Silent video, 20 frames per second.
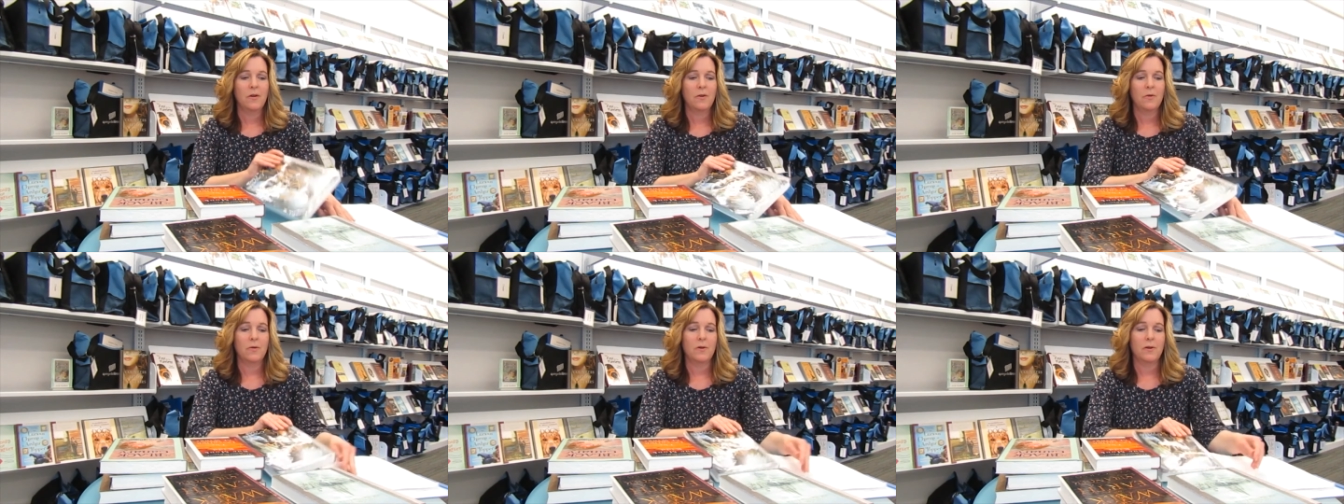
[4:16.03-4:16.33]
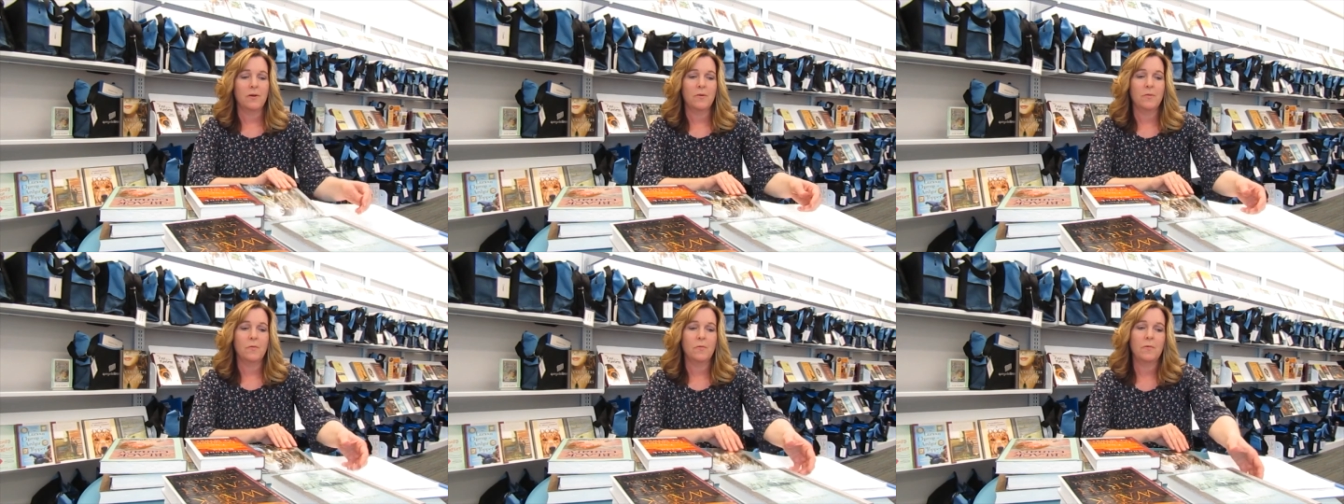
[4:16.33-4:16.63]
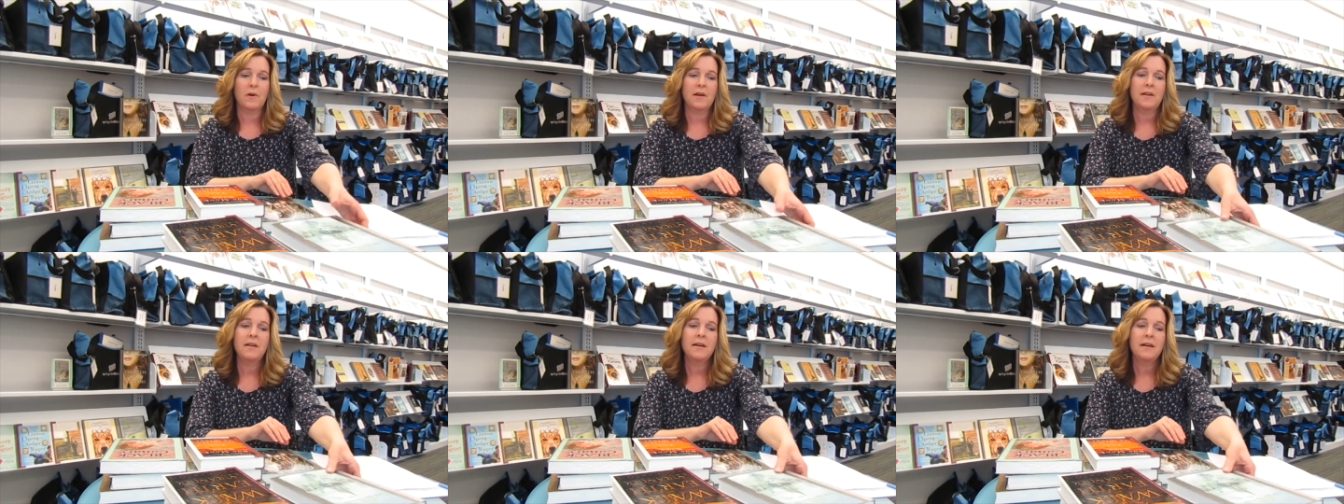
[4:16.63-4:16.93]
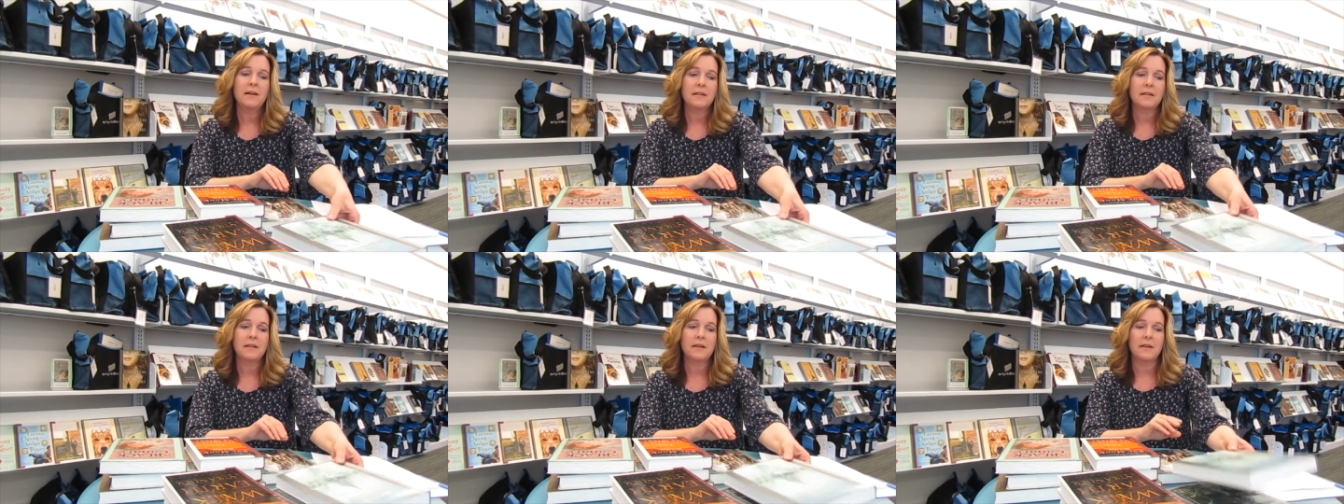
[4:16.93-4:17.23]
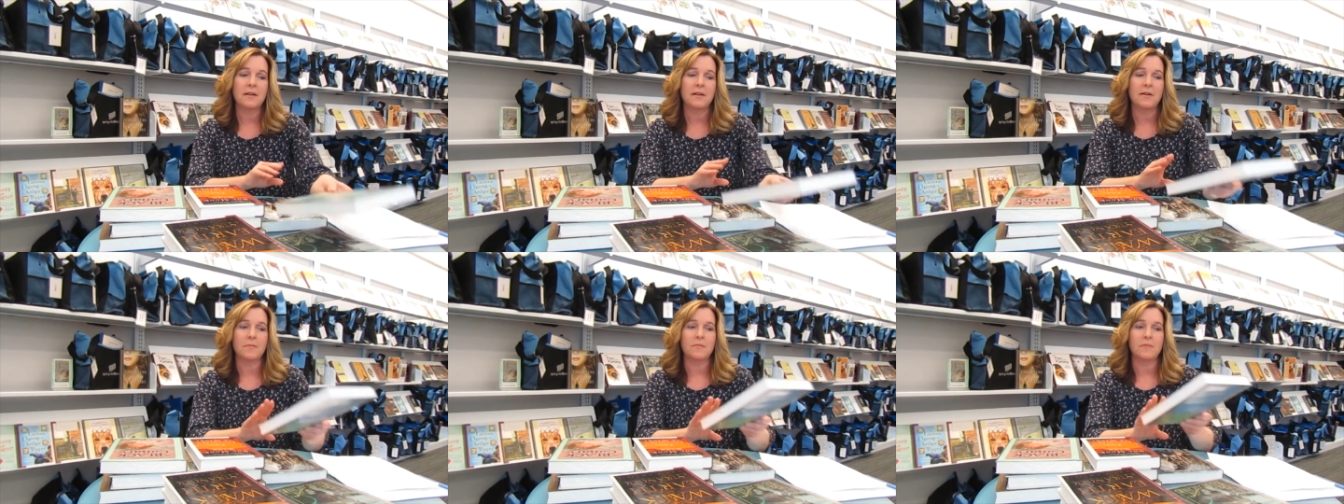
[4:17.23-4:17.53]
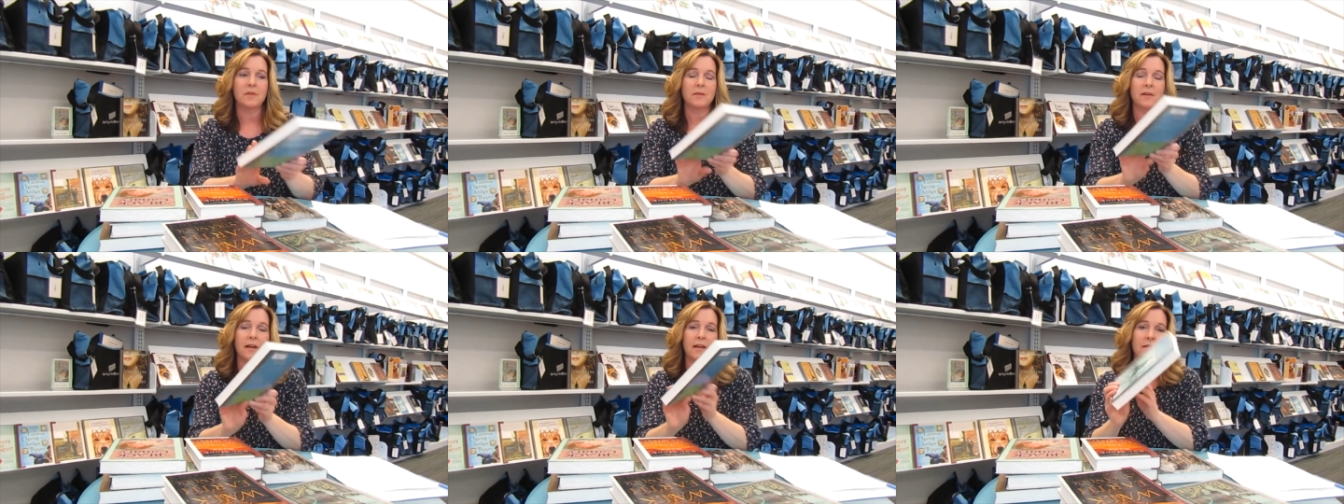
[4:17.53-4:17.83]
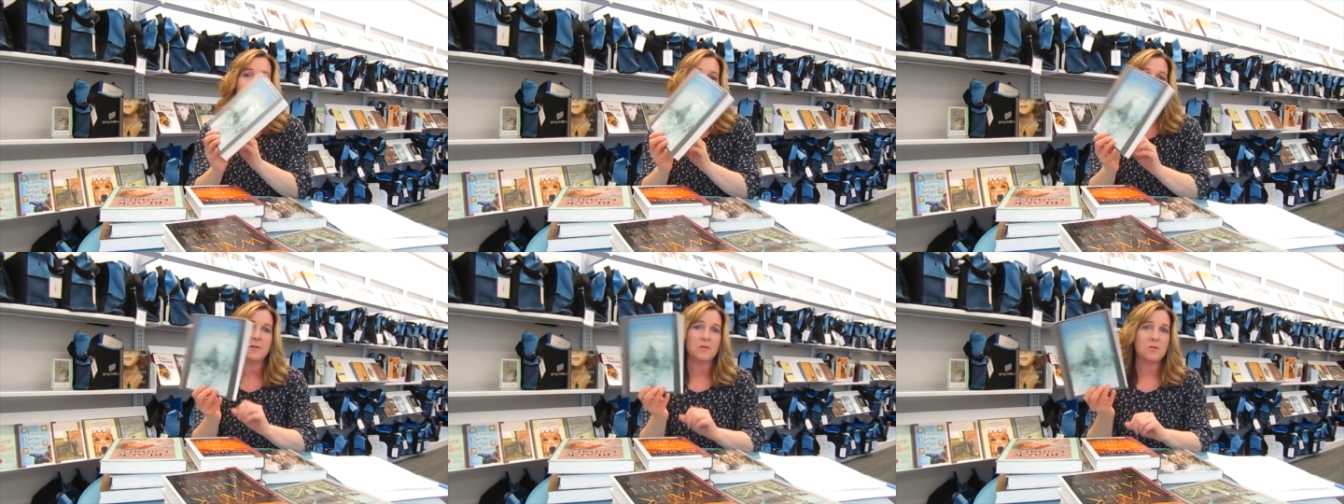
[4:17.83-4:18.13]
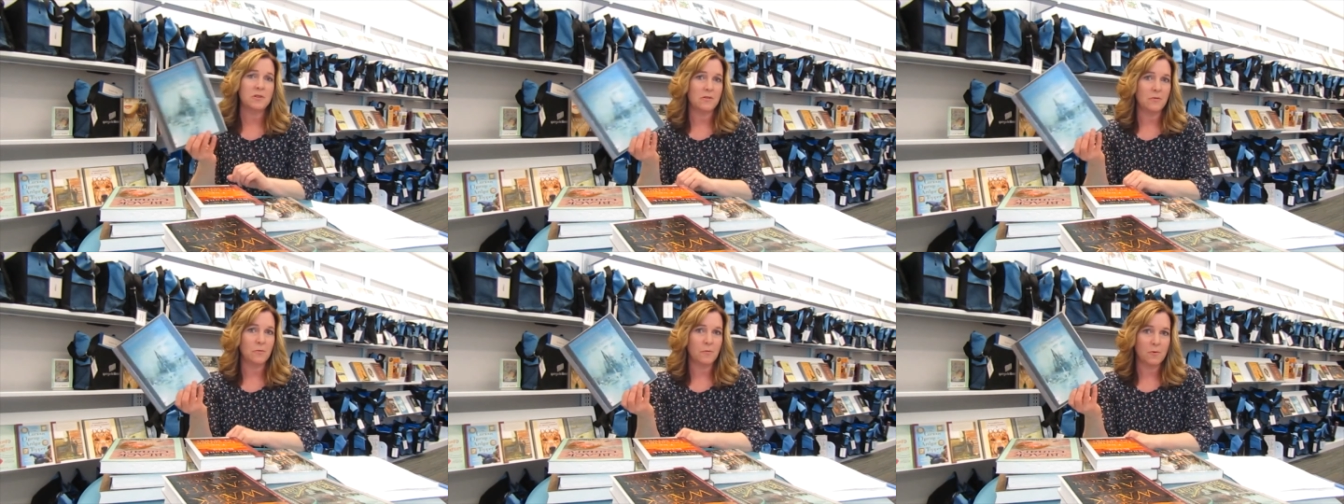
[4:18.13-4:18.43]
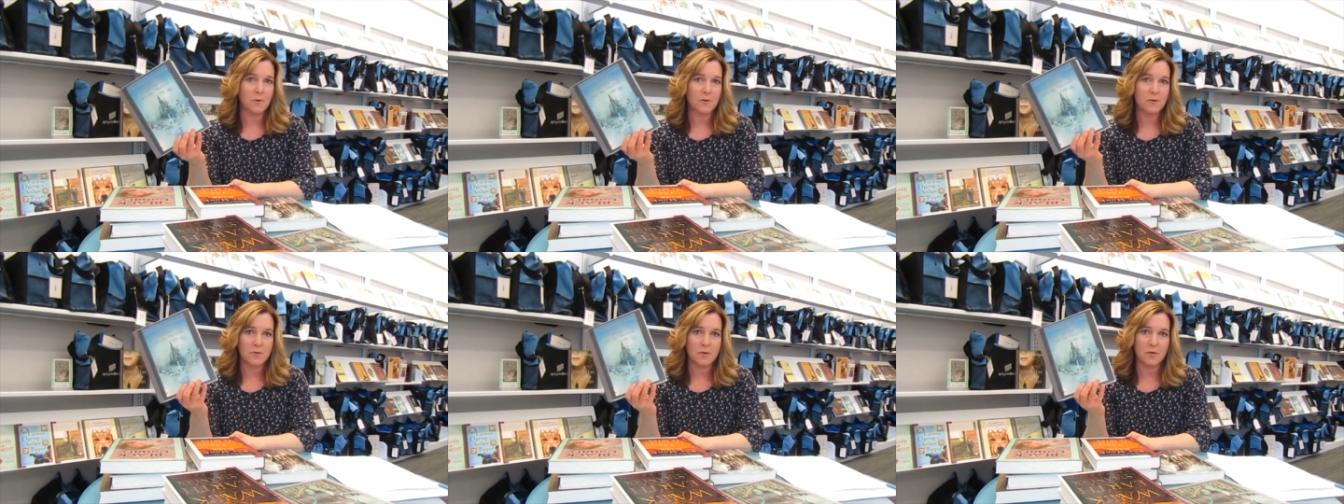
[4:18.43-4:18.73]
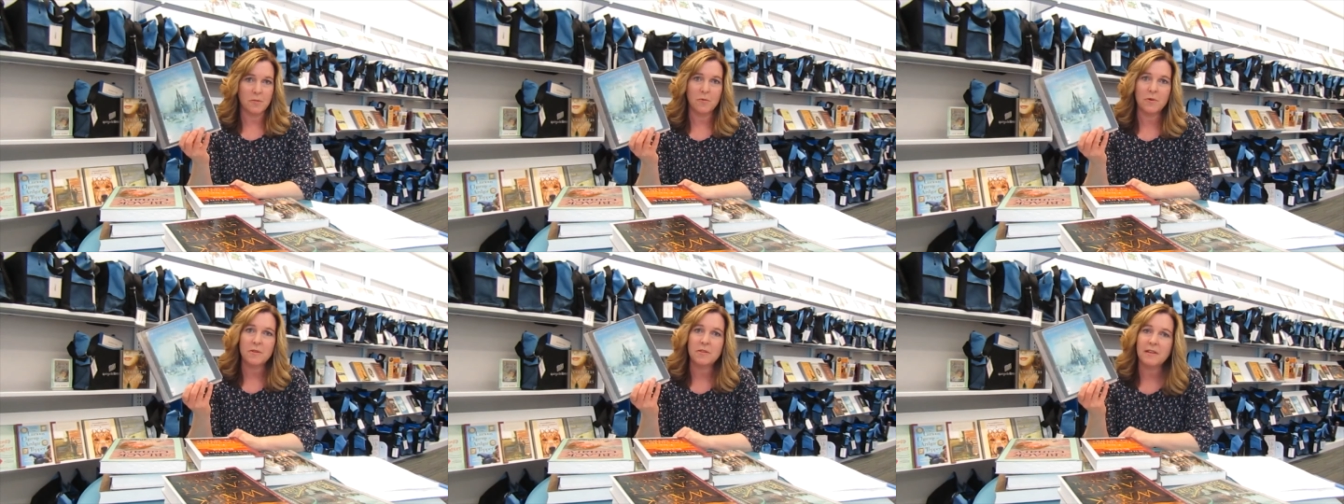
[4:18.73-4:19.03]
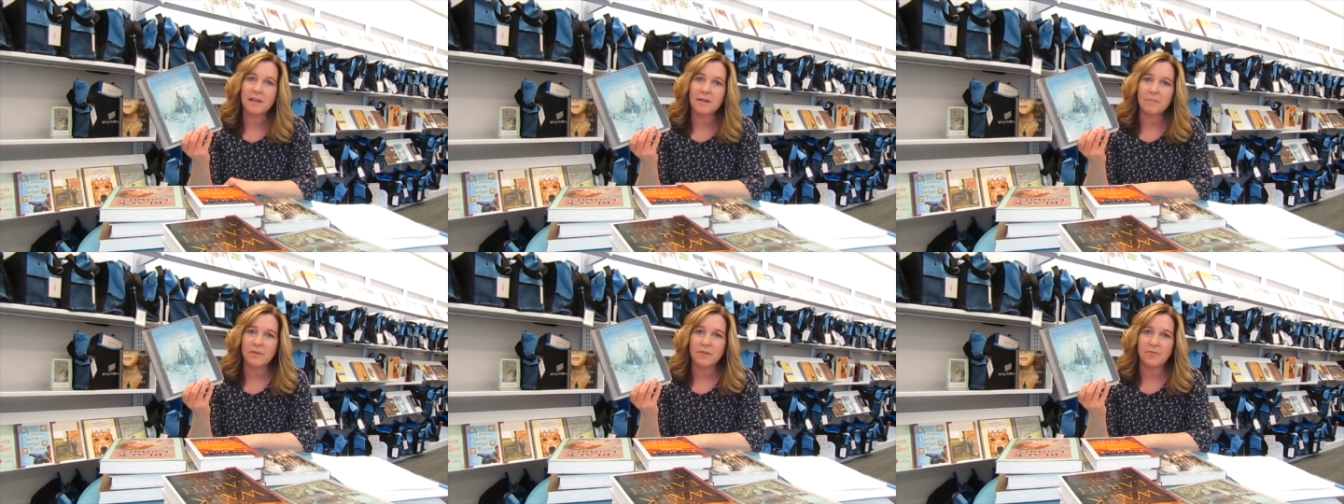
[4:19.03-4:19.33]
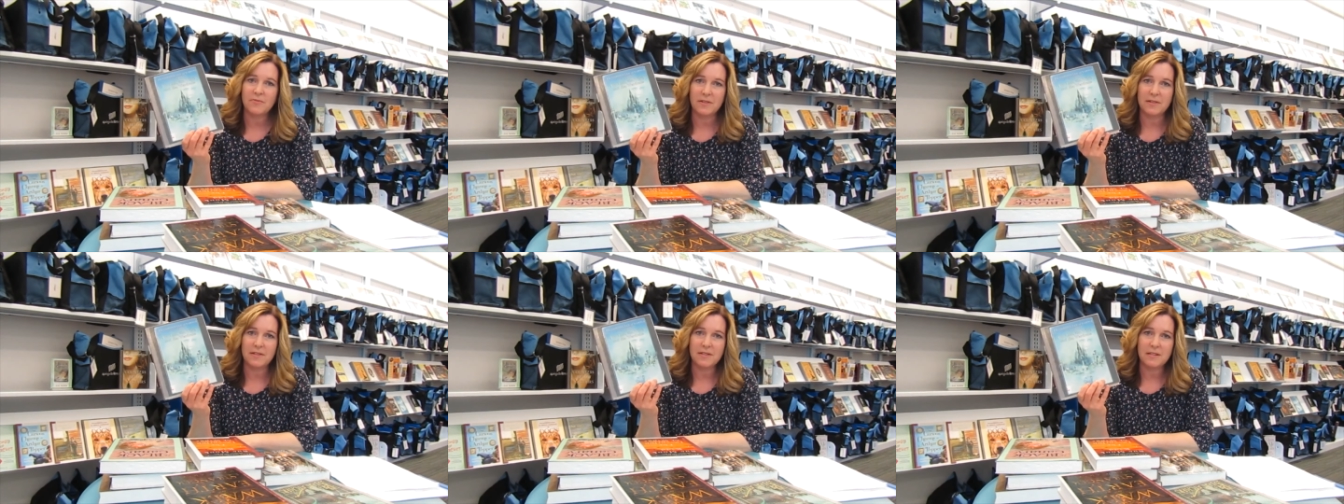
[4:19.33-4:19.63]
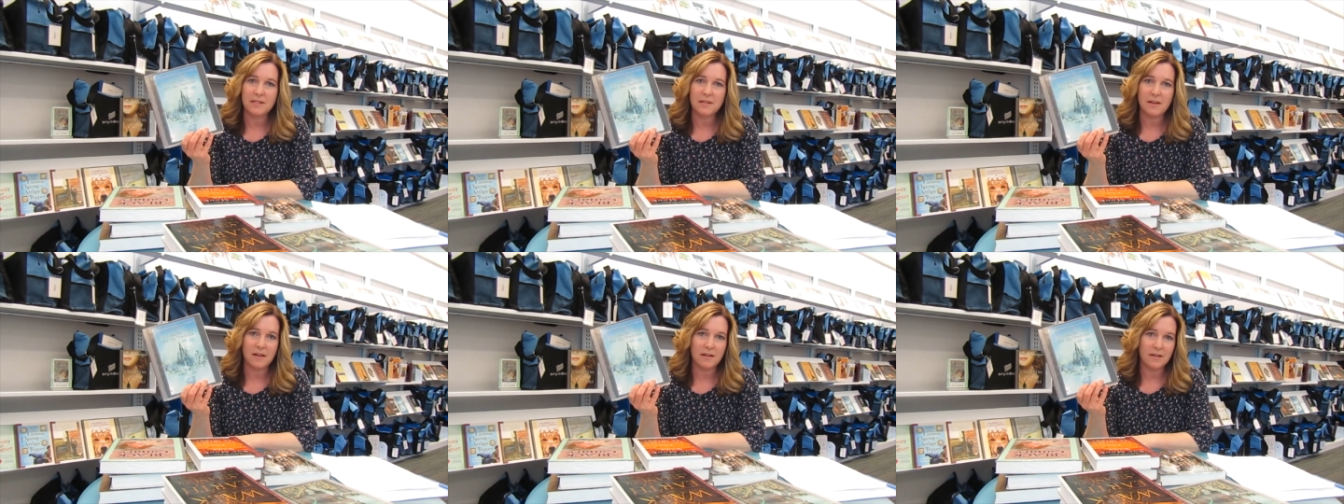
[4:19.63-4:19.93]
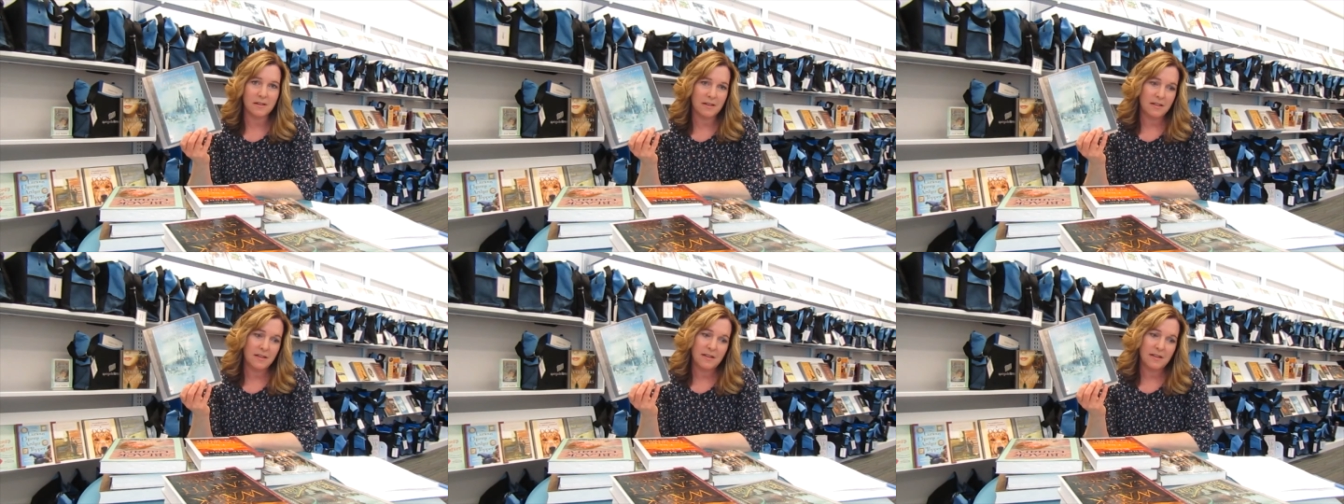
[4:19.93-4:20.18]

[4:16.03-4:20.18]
Or why not um, The Lion, the Witch, and the Wardrobe? Wouldn't that be fun to talk